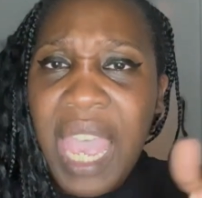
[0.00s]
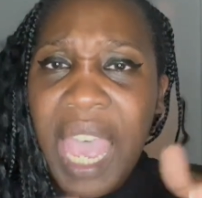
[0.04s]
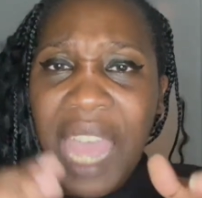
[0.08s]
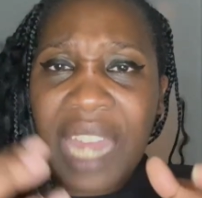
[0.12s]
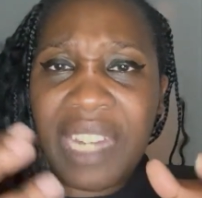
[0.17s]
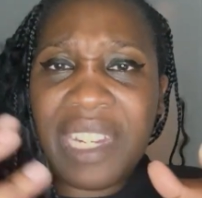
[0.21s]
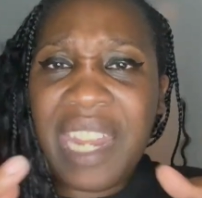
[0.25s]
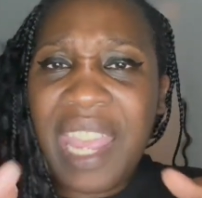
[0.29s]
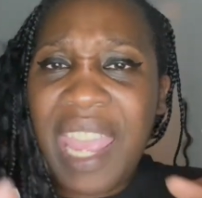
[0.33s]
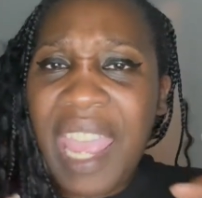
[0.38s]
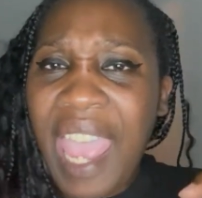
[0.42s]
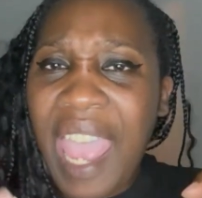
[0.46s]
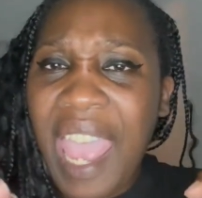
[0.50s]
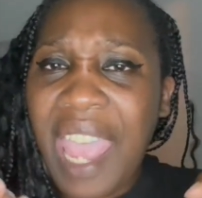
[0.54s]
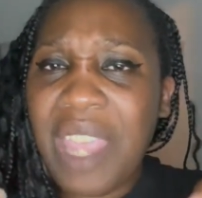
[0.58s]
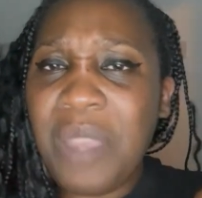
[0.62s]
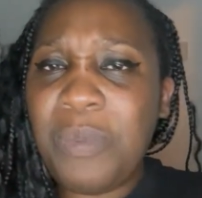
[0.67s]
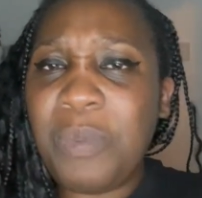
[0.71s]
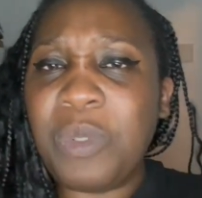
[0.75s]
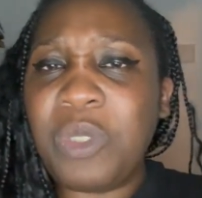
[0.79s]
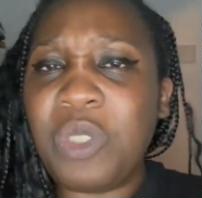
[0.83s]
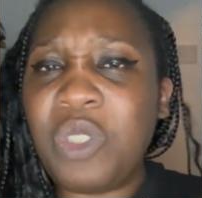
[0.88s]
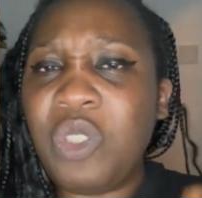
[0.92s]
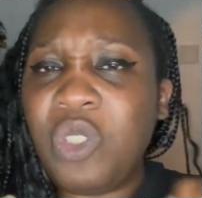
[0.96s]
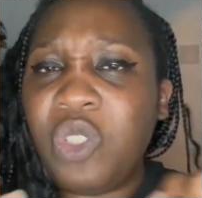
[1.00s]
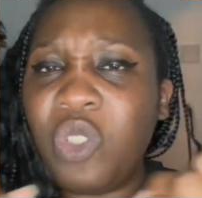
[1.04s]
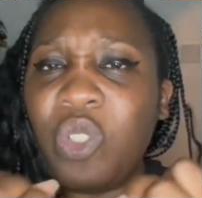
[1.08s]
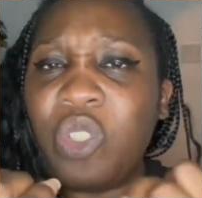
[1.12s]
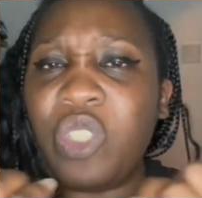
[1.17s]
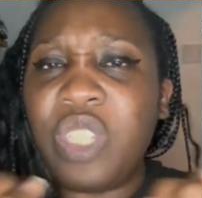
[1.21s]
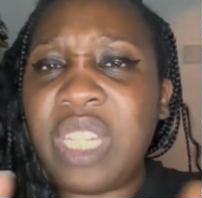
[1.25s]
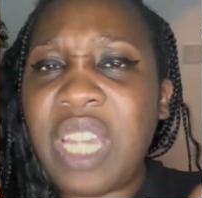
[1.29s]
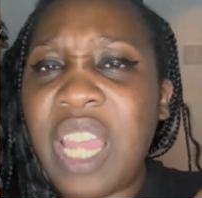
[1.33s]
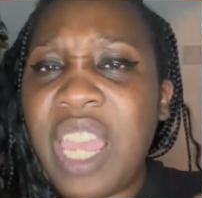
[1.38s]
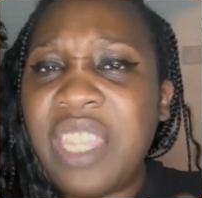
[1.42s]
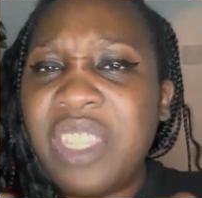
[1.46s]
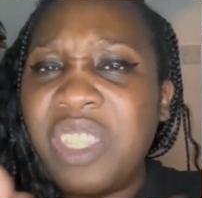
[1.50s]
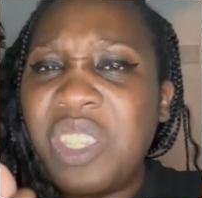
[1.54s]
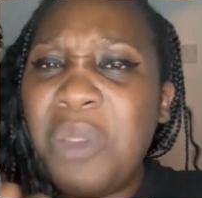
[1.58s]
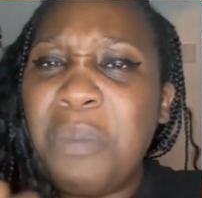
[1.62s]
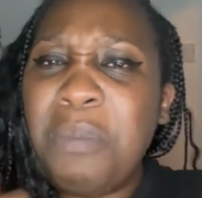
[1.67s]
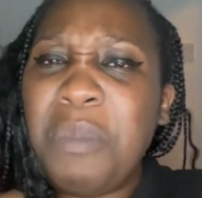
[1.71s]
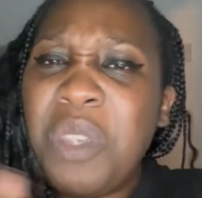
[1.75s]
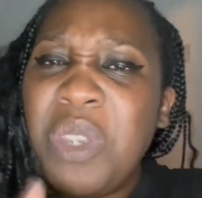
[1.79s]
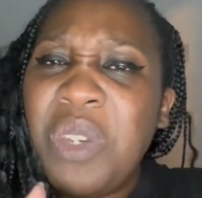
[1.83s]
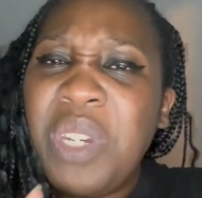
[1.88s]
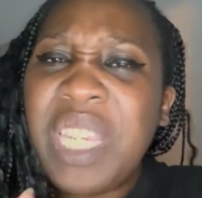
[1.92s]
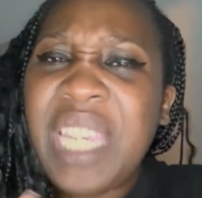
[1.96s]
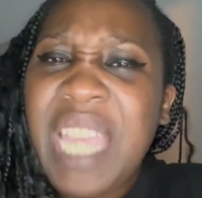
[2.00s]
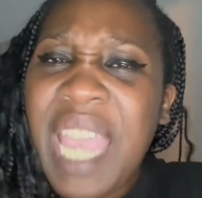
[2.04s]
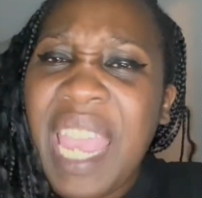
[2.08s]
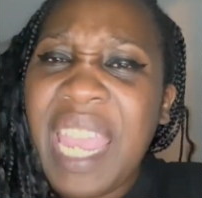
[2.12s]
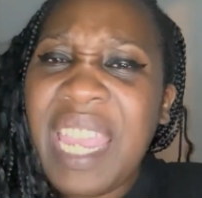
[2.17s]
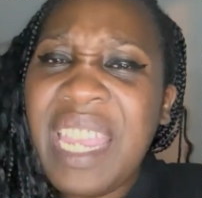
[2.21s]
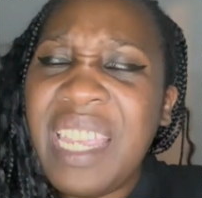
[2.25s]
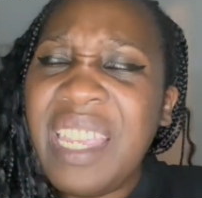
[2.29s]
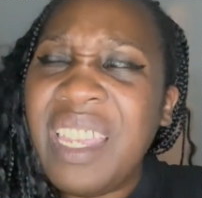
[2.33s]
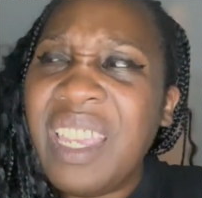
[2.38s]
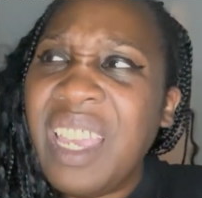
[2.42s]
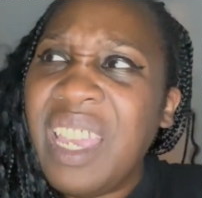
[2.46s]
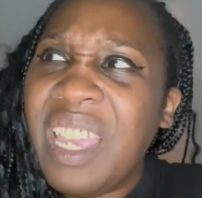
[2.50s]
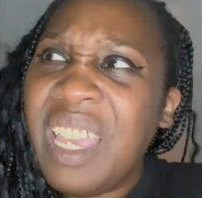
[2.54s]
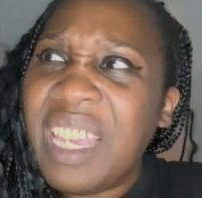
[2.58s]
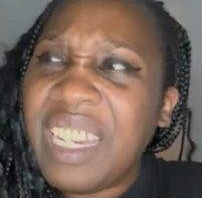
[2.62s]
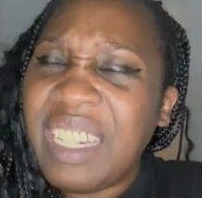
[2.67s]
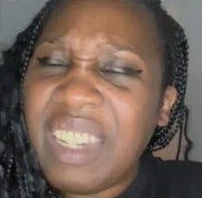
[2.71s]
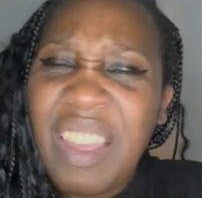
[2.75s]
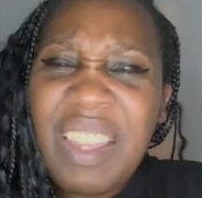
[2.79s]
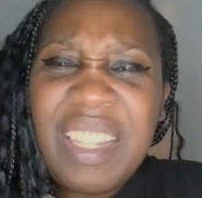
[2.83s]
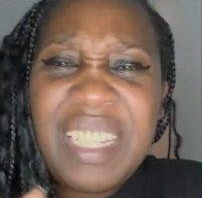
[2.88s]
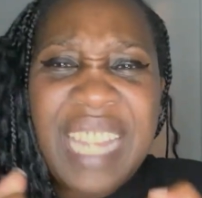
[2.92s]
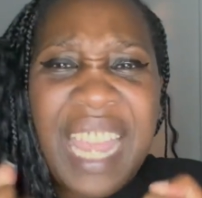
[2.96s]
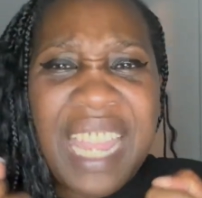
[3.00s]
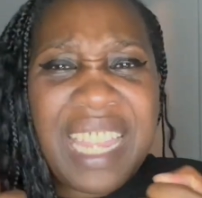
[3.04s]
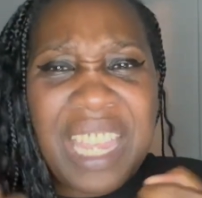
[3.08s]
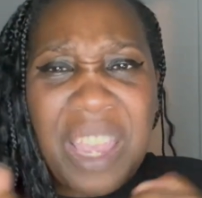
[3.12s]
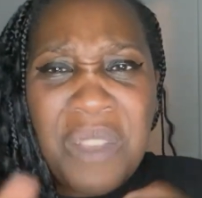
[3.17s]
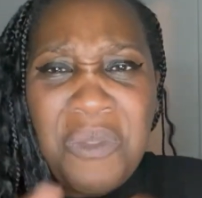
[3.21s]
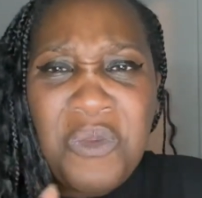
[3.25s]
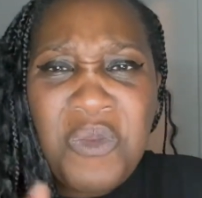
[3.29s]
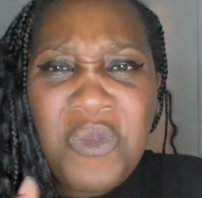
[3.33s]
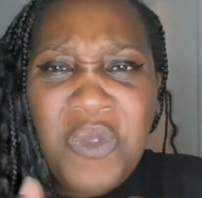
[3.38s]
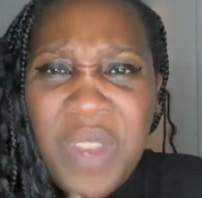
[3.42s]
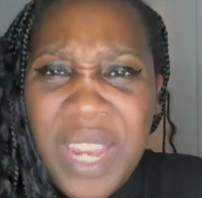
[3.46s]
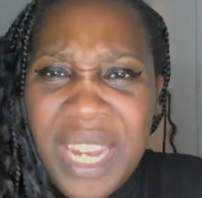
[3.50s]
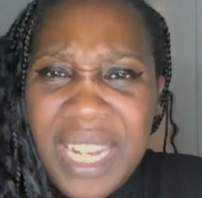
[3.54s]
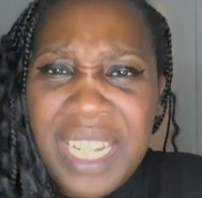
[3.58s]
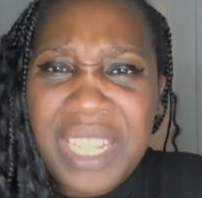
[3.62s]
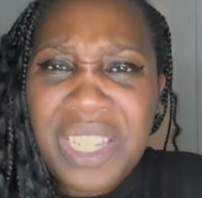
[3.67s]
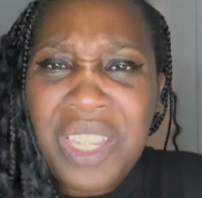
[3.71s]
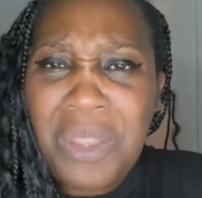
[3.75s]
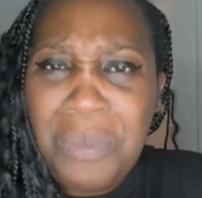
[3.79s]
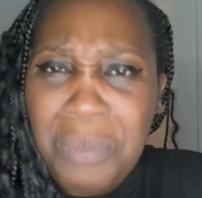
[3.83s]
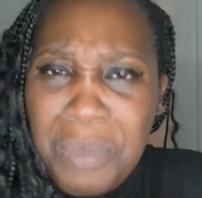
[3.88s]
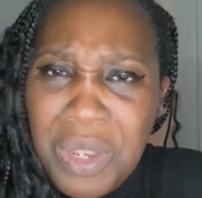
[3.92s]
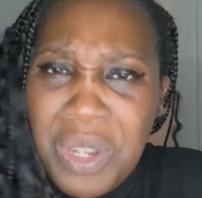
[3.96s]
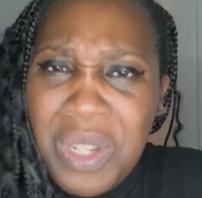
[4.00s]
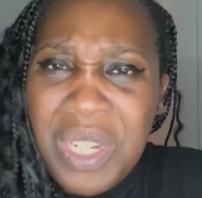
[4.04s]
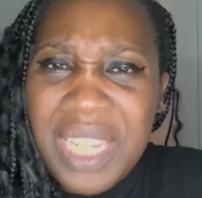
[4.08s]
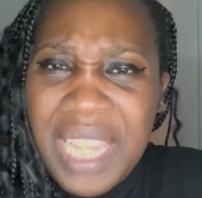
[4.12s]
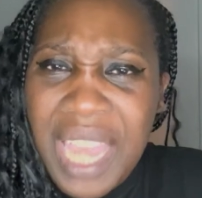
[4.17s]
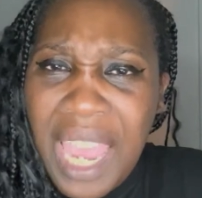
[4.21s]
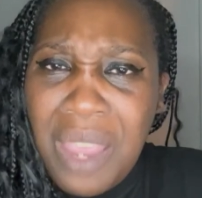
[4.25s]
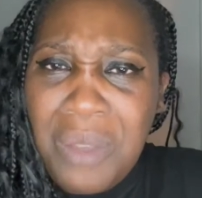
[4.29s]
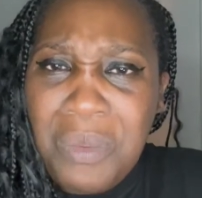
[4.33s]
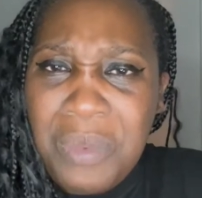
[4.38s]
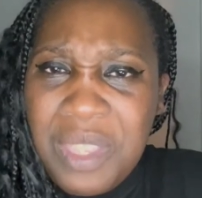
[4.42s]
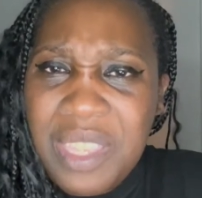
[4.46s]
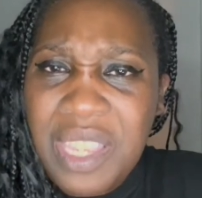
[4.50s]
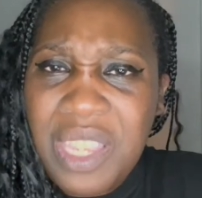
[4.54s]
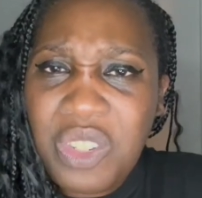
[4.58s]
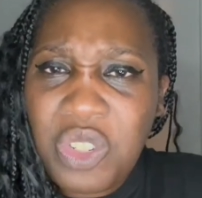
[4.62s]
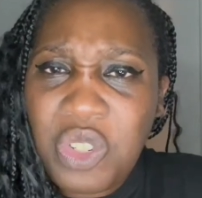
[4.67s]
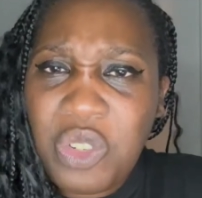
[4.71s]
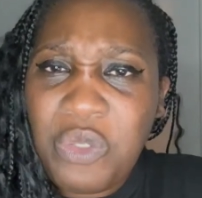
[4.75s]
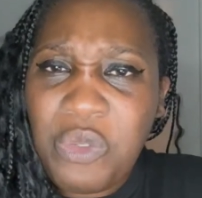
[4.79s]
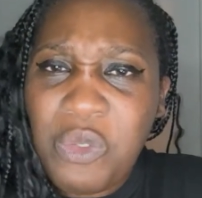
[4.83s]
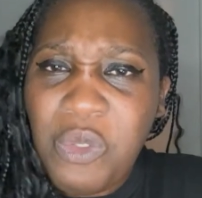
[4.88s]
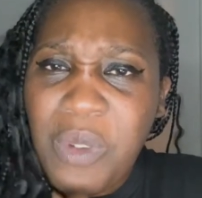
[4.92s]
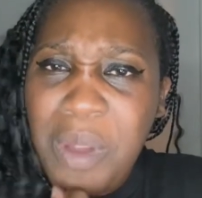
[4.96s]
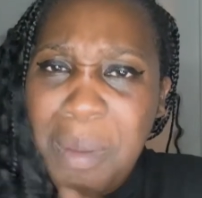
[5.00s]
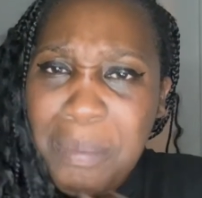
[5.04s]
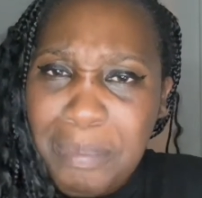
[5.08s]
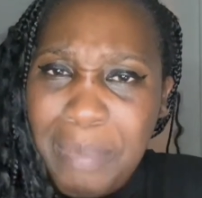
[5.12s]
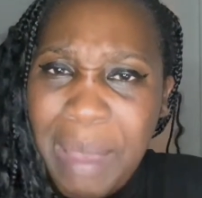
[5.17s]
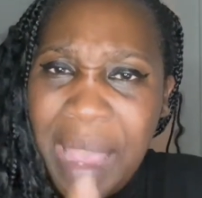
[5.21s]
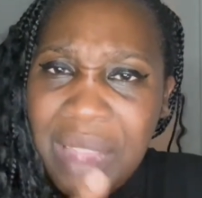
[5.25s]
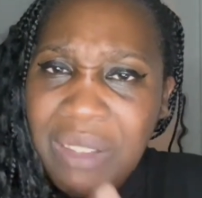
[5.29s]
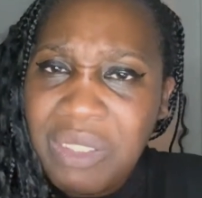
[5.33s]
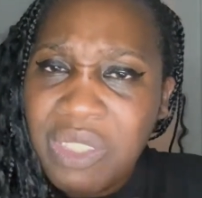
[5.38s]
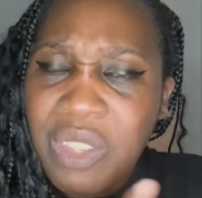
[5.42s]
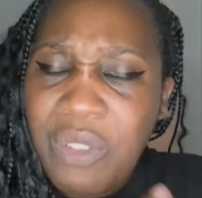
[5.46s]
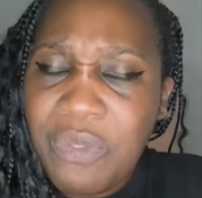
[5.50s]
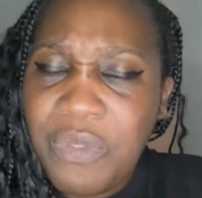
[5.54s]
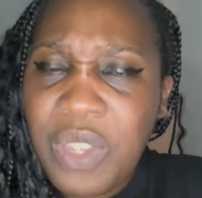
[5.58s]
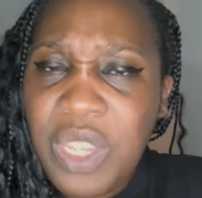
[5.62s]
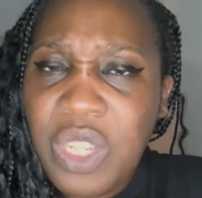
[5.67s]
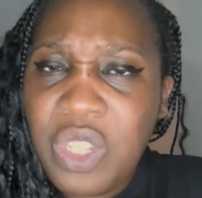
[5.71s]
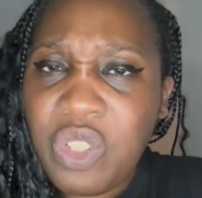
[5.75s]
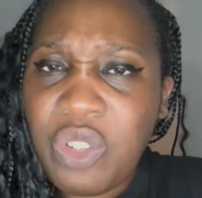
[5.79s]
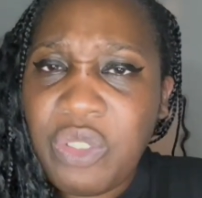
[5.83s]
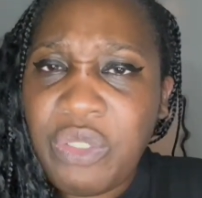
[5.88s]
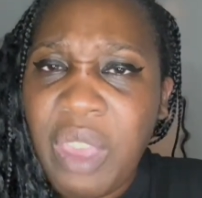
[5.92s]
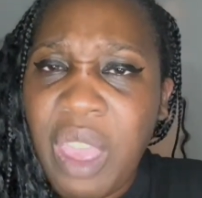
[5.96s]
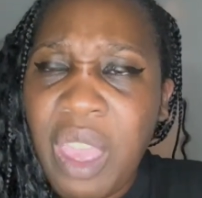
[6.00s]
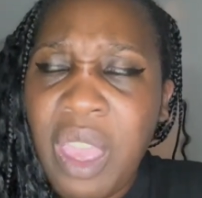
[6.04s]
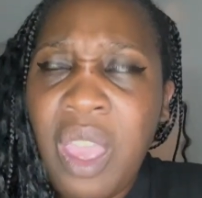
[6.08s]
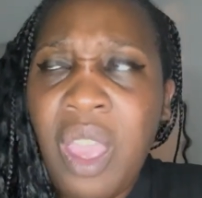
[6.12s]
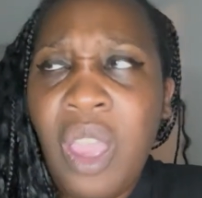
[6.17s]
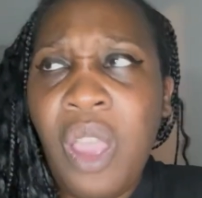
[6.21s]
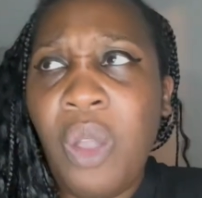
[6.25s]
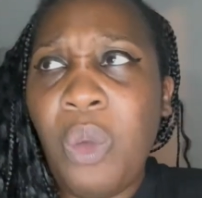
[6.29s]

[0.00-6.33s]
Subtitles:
and they're able to just like communicate, like they can really communicate with each other and bounce off each other.